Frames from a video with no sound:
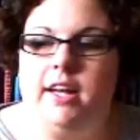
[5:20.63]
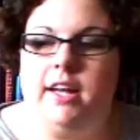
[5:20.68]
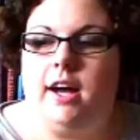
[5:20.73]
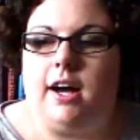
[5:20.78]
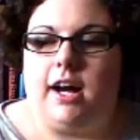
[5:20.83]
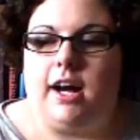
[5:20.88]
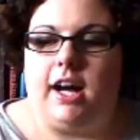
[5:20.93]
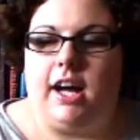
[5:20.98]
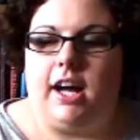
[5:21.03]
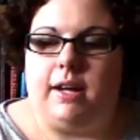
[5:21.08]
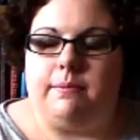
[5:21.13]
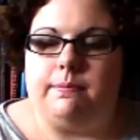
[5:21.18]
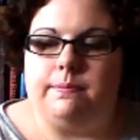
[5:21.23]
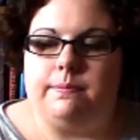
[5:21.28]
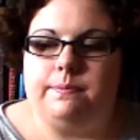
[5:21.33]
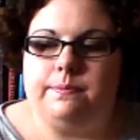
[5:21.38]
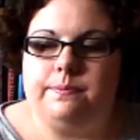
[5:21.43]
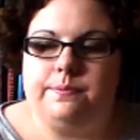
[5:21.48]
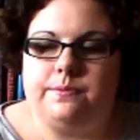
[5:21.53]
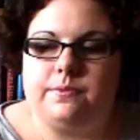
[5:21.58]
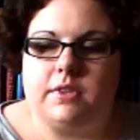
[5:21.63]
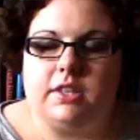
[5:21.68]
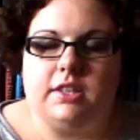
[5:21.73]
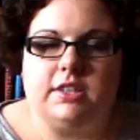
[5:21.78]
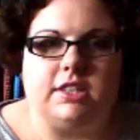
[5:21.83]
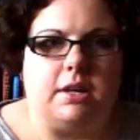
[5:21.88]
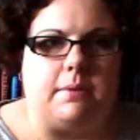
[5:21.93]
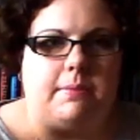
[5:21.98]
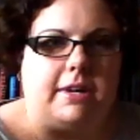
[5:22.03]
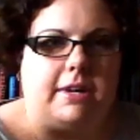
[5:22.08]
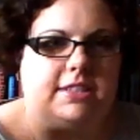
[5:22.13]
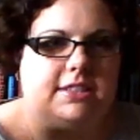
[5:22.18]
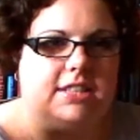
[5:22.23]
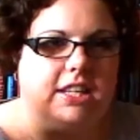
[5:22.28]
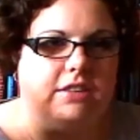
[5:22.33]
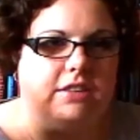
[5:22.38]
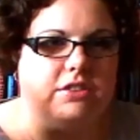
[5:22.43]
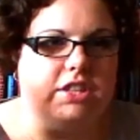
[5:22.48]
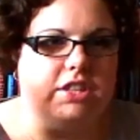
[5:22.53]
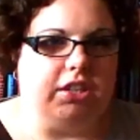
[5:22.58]
So I might see
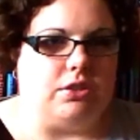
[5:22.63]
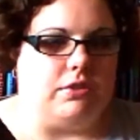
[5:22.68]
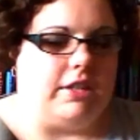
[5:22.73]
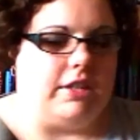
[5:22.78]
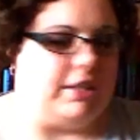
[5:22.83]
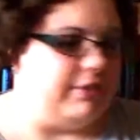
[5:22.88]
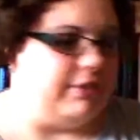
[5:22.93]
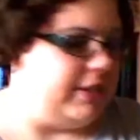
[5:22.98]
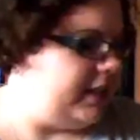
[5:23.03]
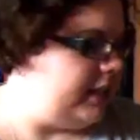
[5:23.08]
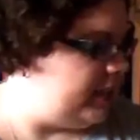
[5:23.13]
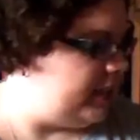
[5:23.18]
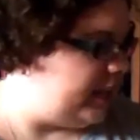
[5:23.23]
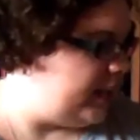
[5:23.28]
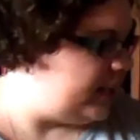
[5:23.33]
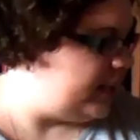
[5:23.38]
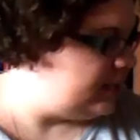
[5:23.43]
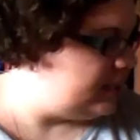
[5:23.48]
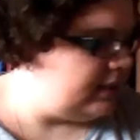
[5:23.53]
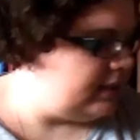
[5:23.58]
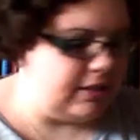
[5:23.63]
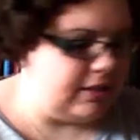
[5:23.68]
if she's already read it yet.